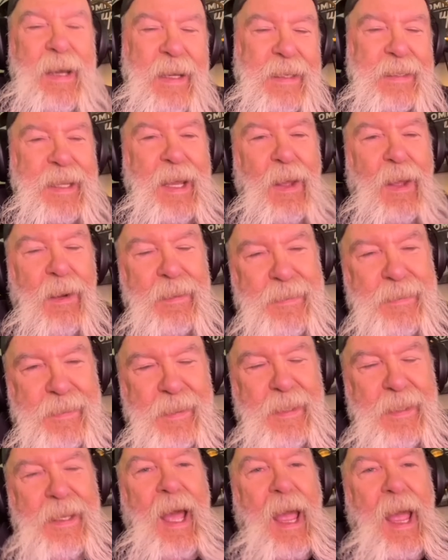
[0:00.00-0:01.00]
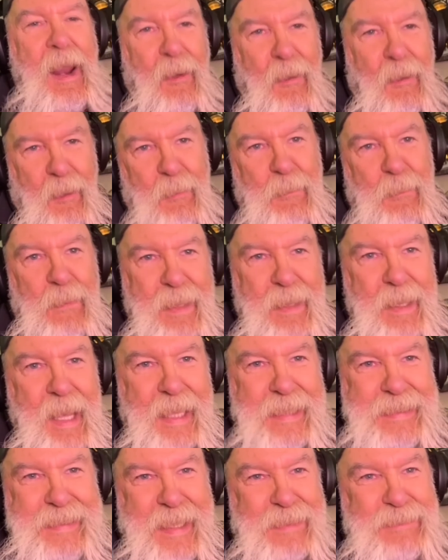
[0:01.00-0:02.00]
I call it harem.
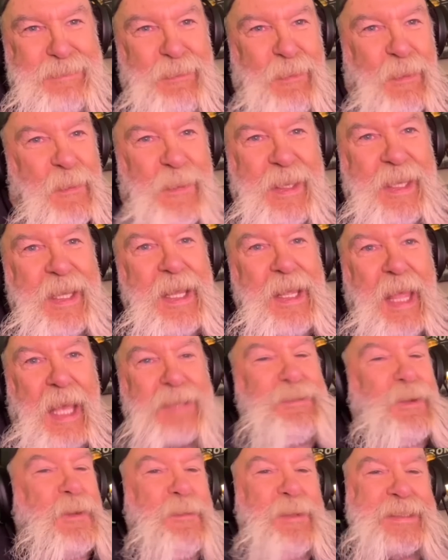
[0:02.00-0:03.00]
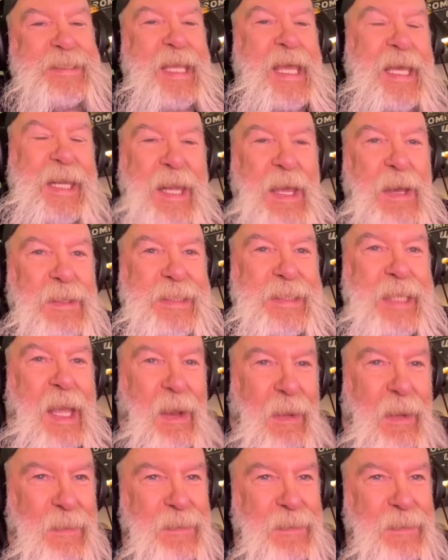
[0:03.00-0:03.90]
Oh. That's why we that's why we say it down south.